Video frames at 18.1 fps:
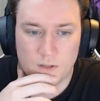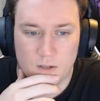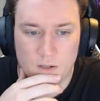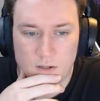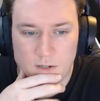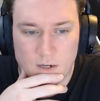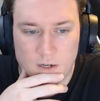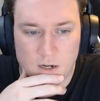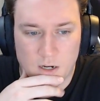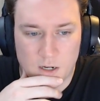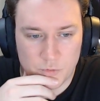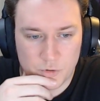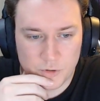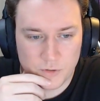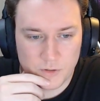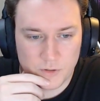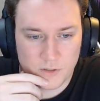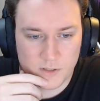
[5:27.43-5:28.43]
Now, I'm
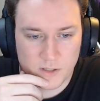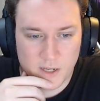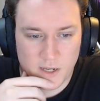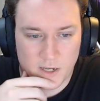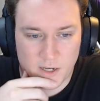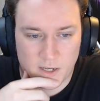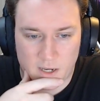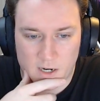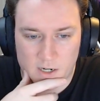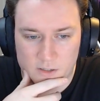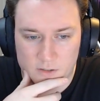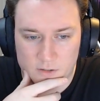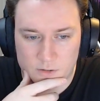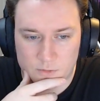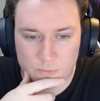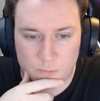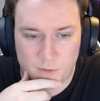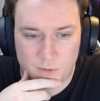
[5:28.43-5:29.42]
sure the Slayer
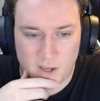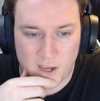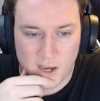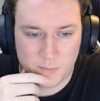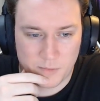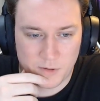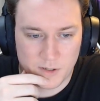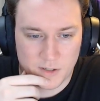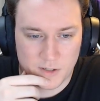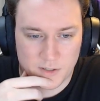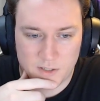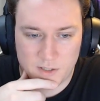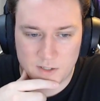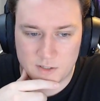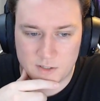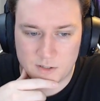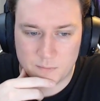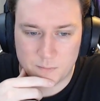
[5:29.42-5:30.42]
candidate would be happier to see
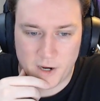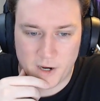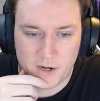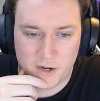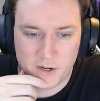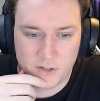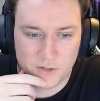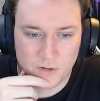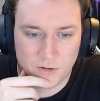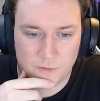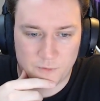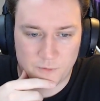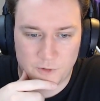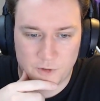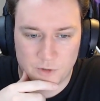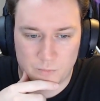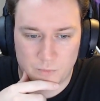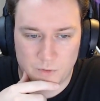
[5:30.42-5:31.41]
his companions on the
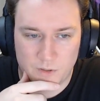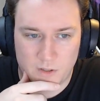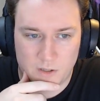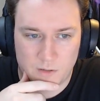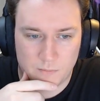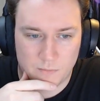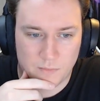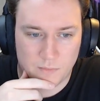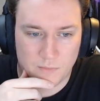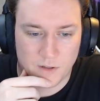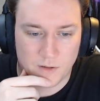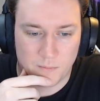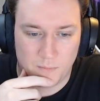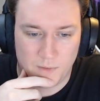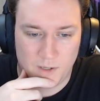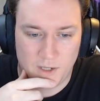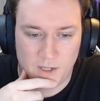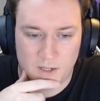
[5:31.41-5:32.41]
field with him than
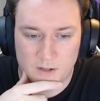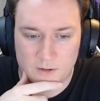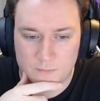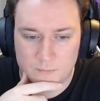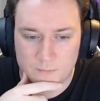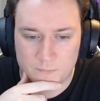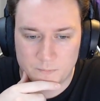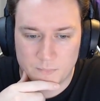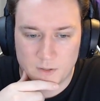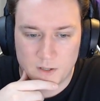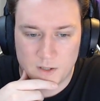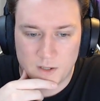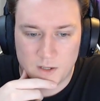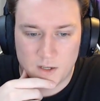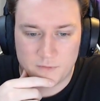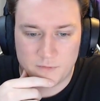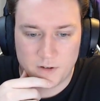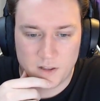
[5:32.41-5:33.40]
me.
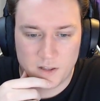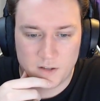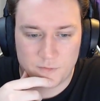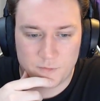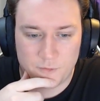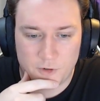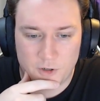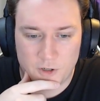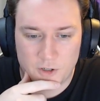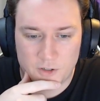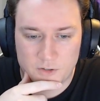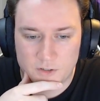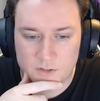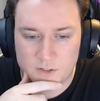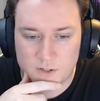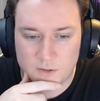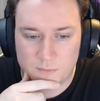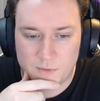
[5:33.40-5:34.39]
If I left first
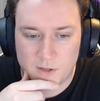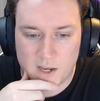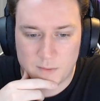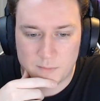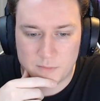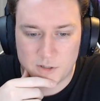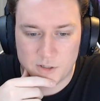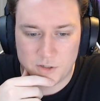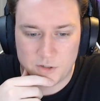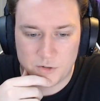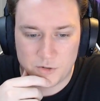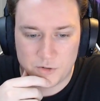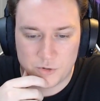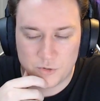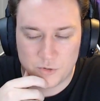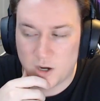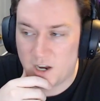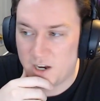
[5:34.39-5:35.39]
and something happened to you
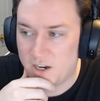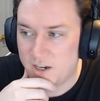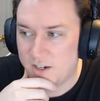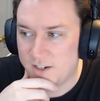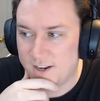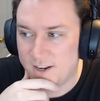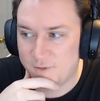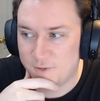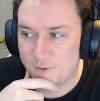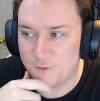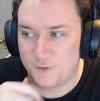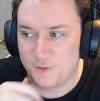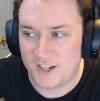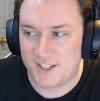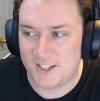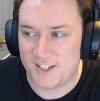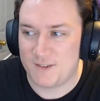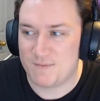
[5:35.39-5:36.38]
two, I could never
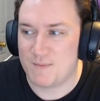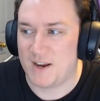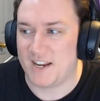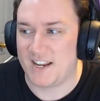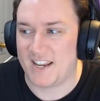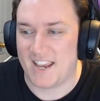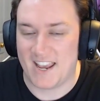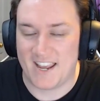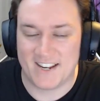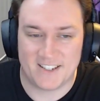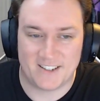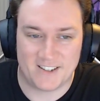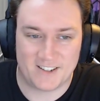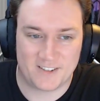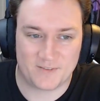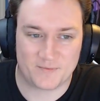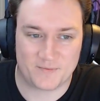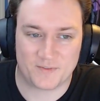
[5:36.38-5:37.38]
face him again.
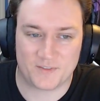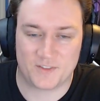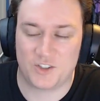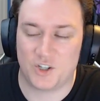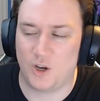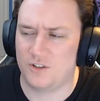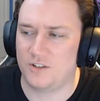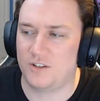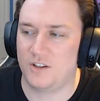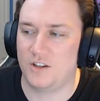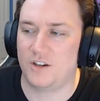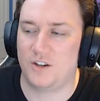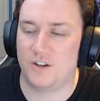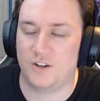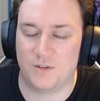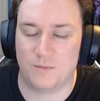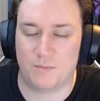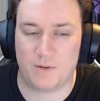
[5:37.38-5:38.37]
Charles
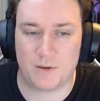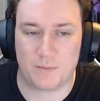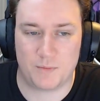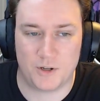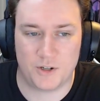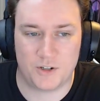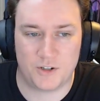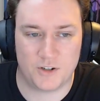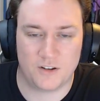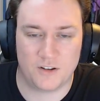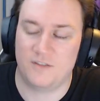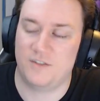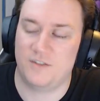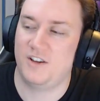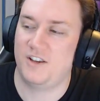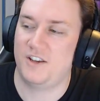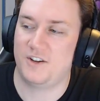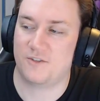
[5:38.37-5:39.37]
thinking of the big picture. The
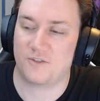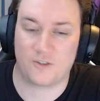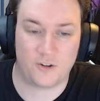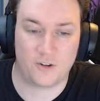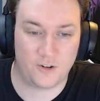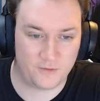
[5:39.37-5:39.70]
hero.